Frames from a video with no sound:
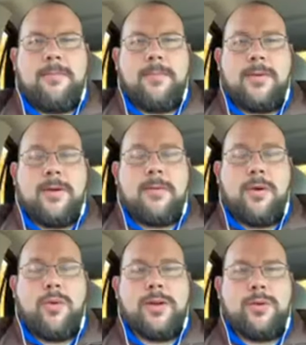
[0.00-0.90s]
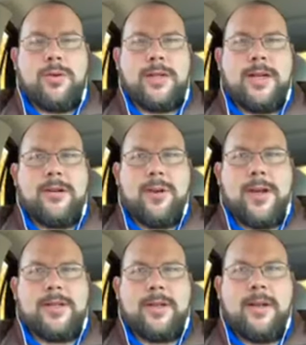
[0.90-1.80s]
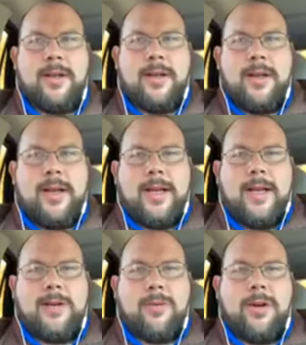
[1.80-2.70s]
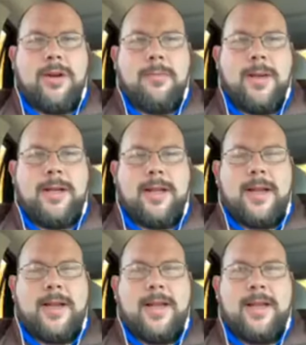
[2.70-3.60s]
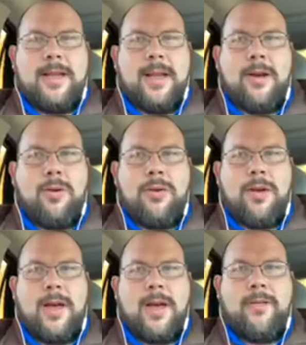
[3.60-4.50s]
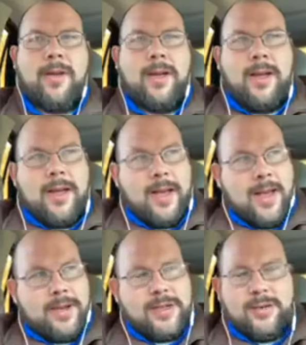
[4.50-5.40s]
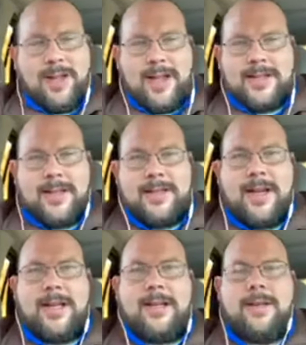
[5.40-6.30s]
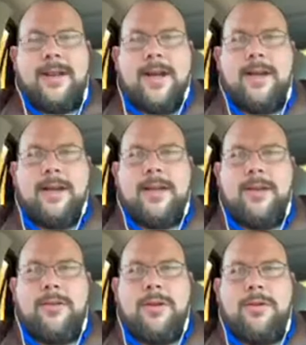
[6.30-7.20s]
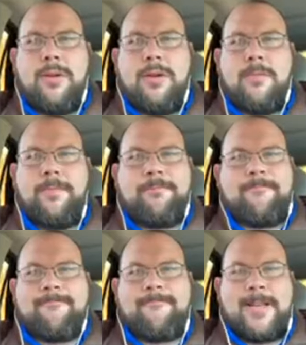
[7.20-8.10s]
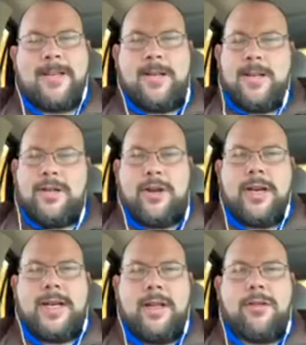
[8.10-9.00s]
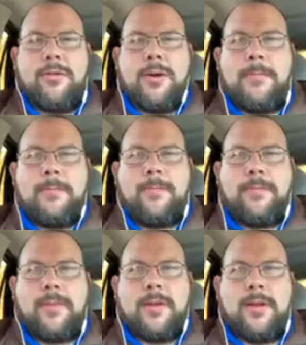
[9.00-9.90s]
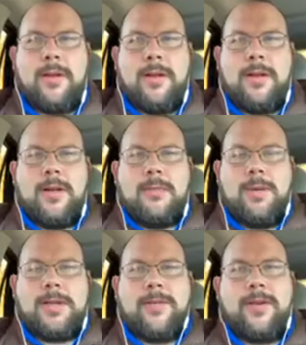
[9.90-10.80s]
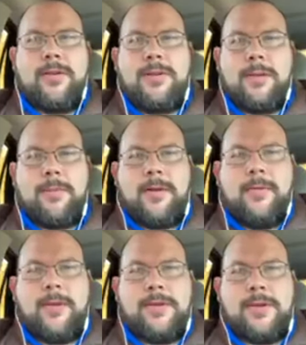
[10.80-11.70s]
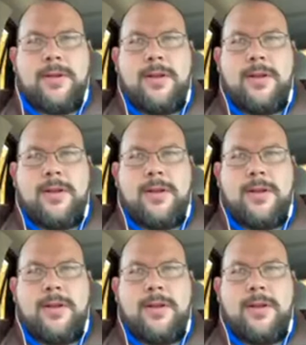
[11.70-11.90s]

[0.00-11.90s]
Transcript: start going towards that direction and get to where you can meet that need and that goal you have. And just realize that it's not going to kill you. You're going to get through it, but you have to do something first.